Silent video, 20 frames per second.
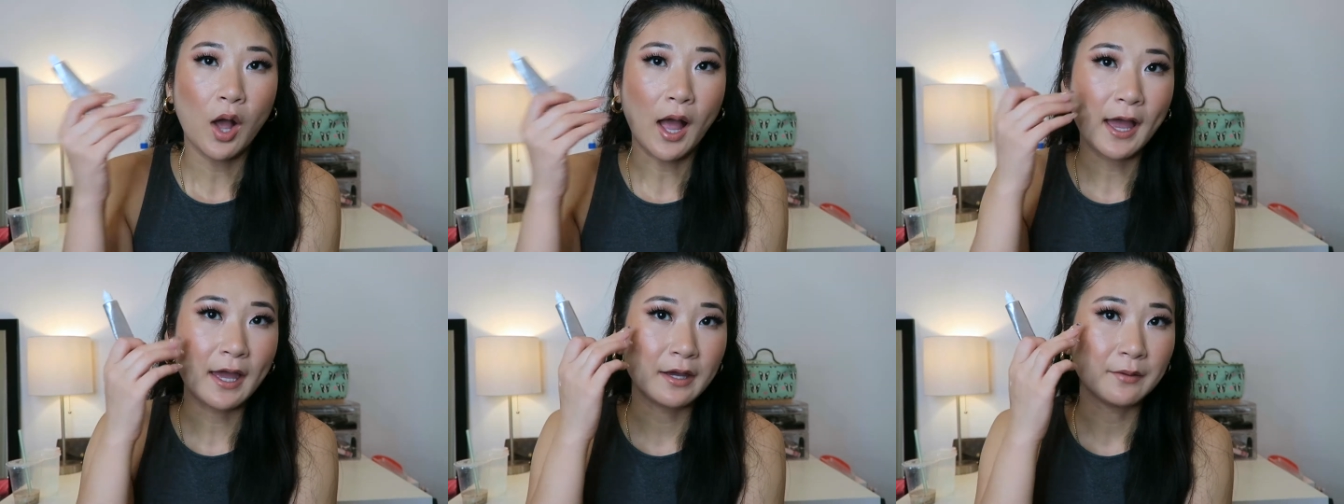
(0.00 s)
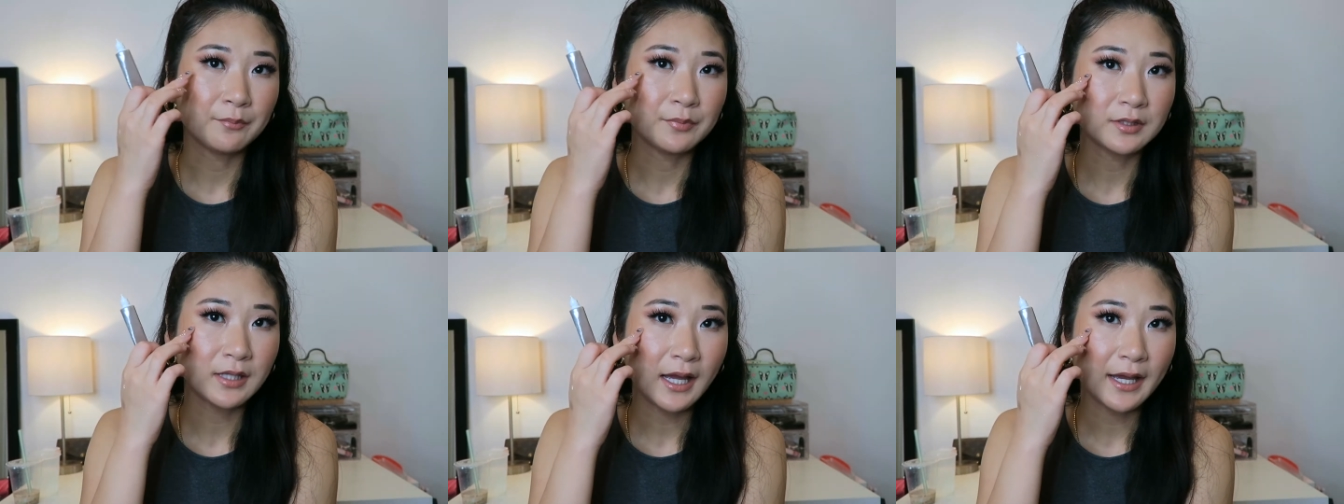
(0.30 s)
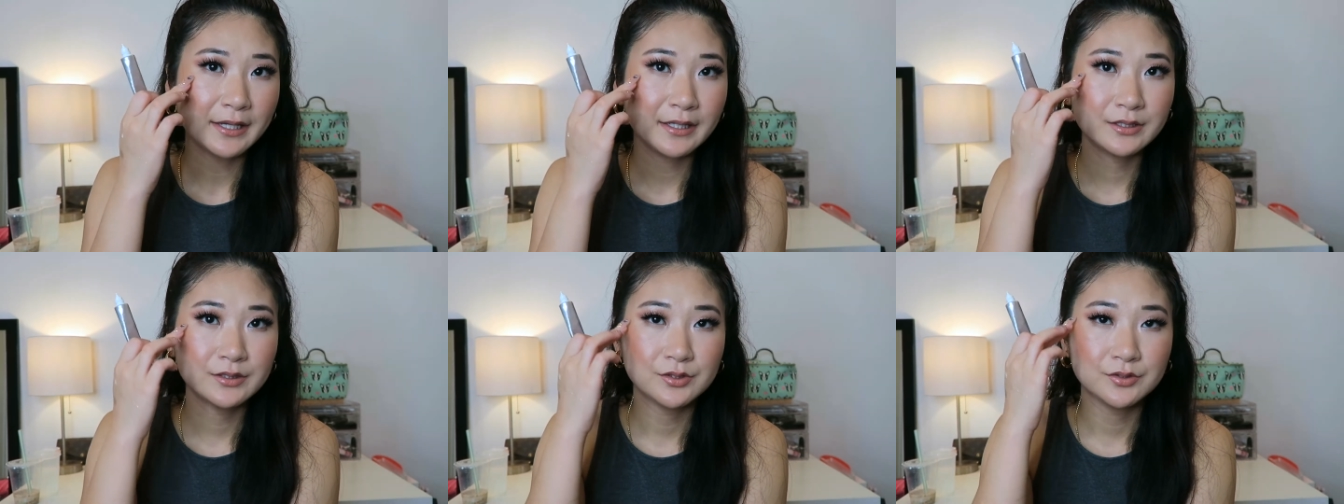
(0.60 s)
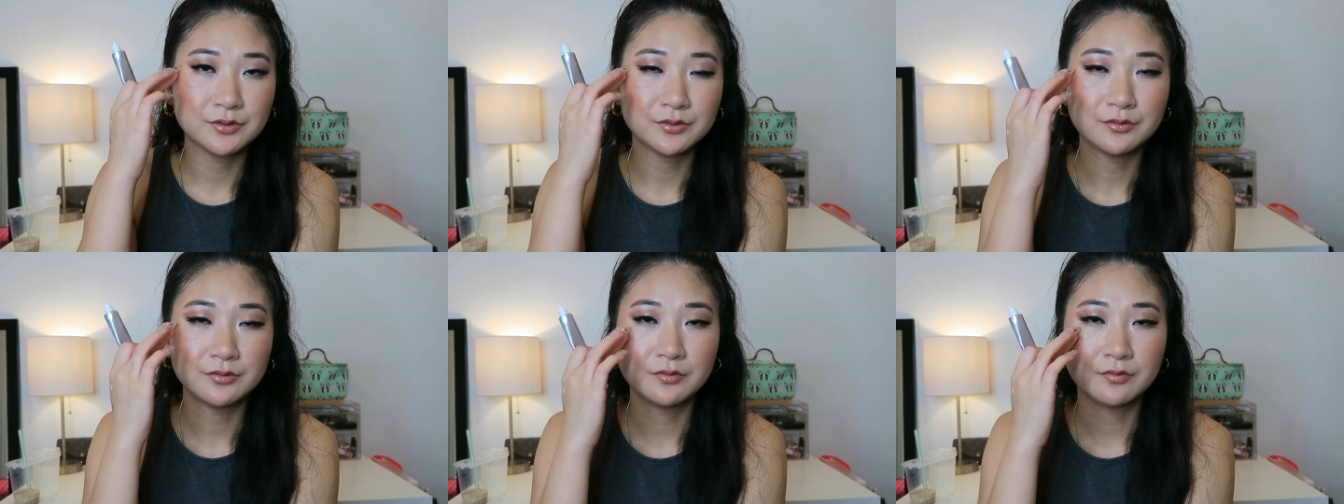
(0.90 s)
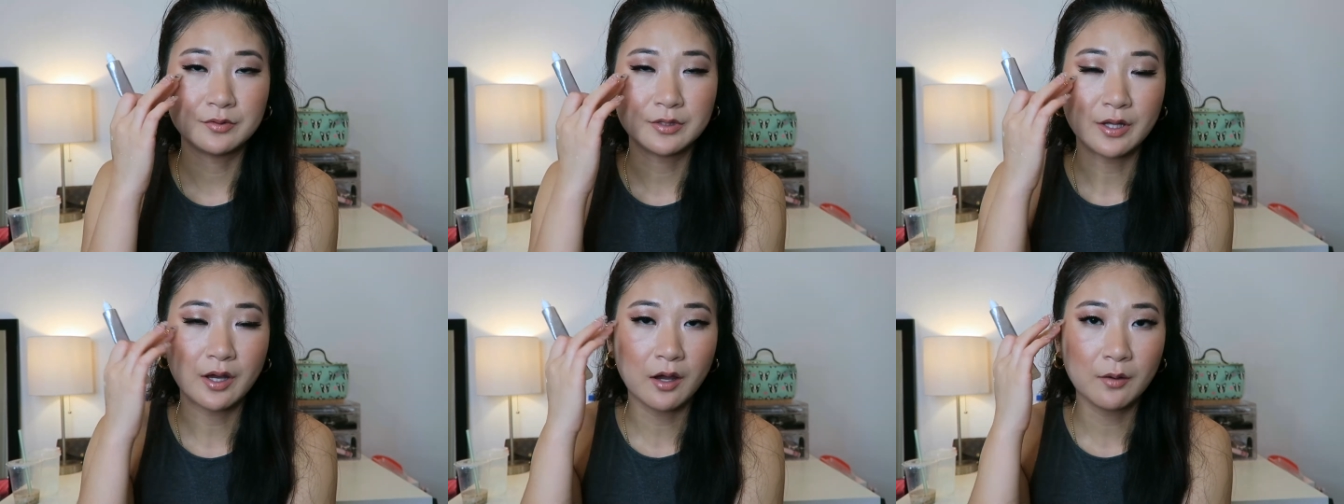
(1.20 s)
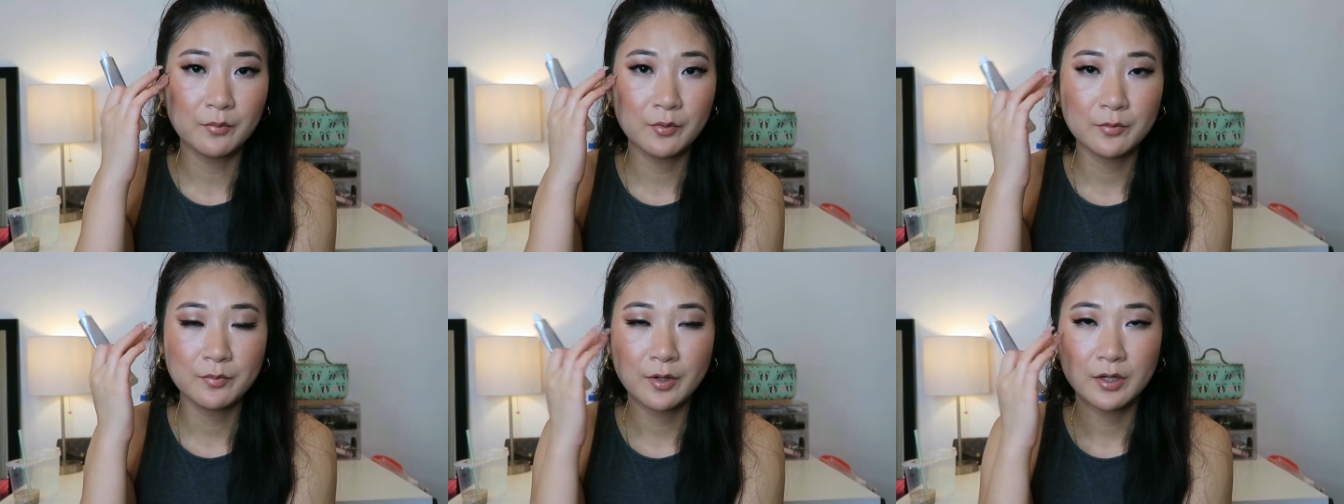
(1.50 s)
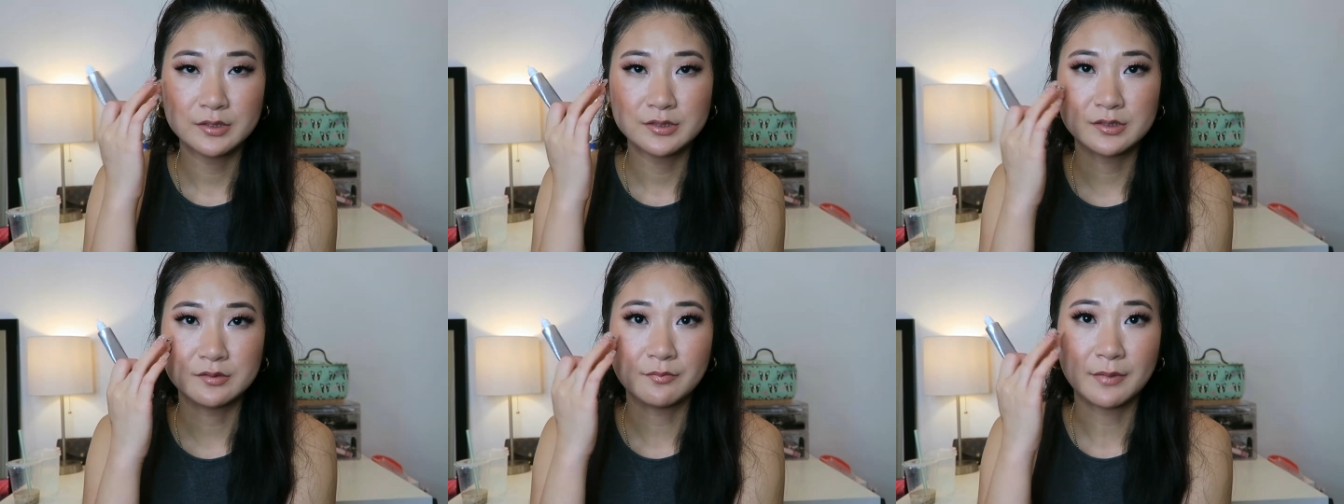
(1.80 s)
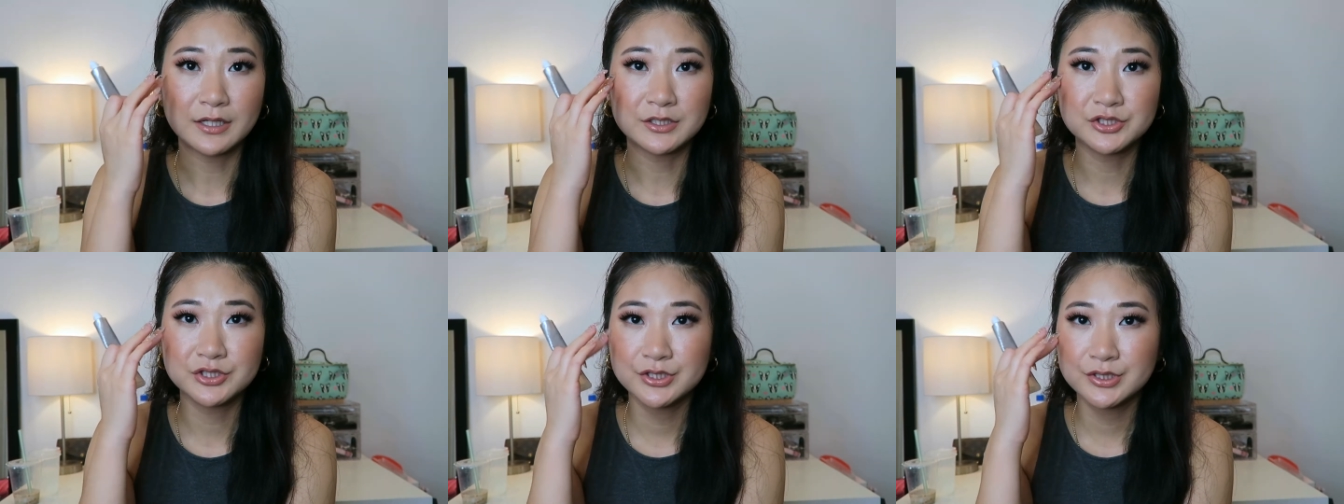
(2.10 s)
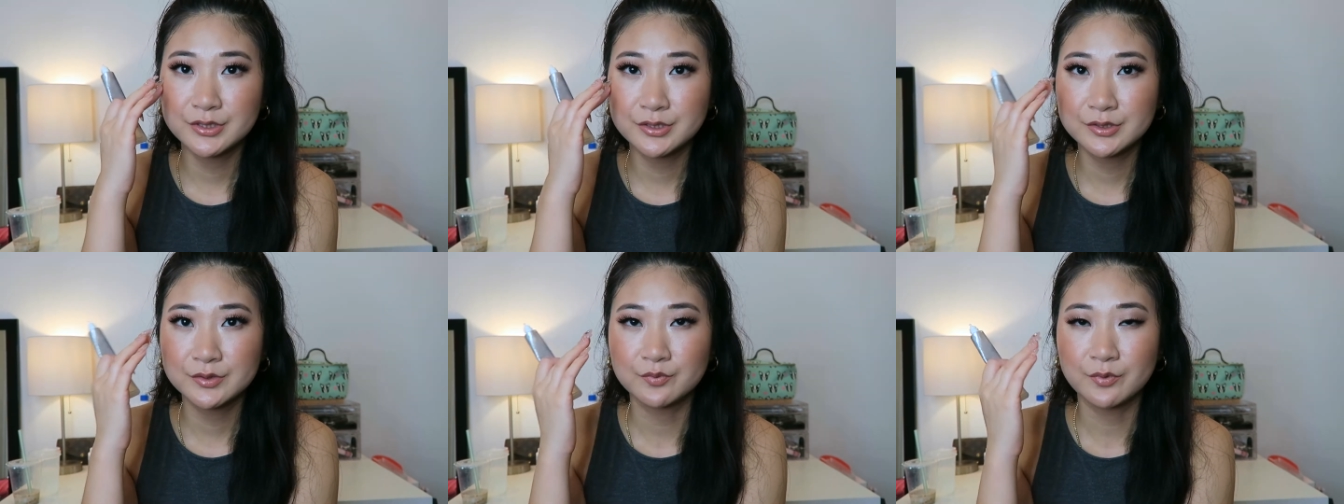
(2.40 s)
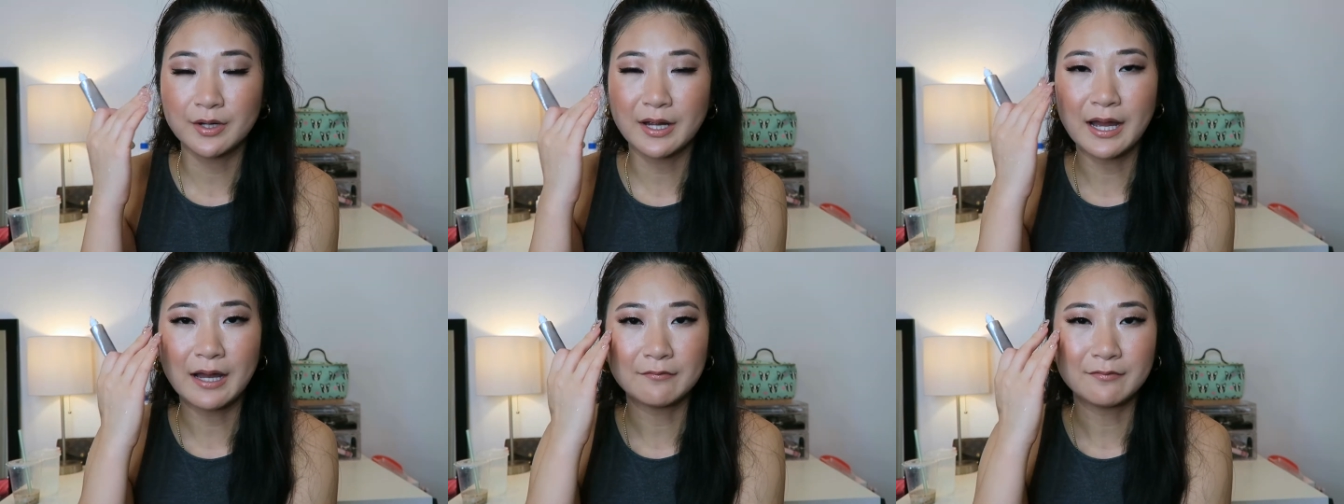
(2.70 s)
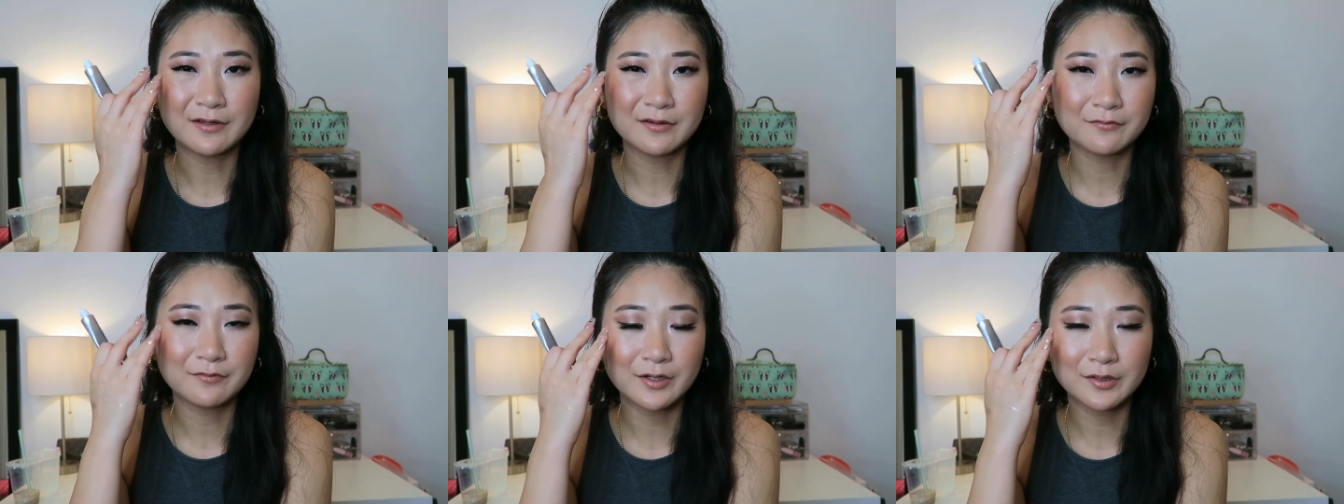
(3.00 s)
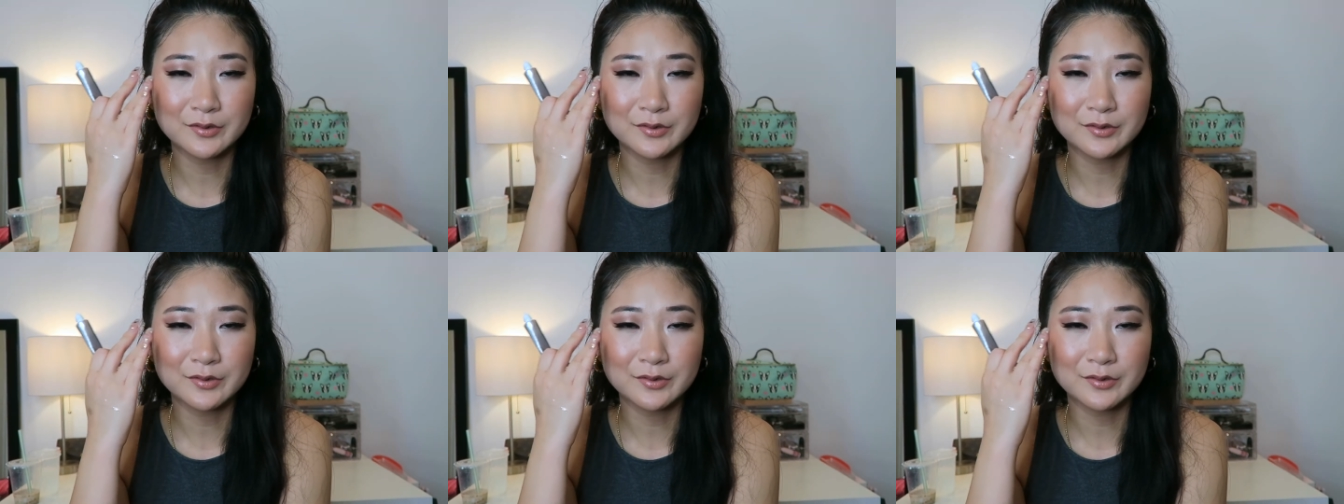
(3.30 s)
I apply it to the upper parts of my cheeks where I have like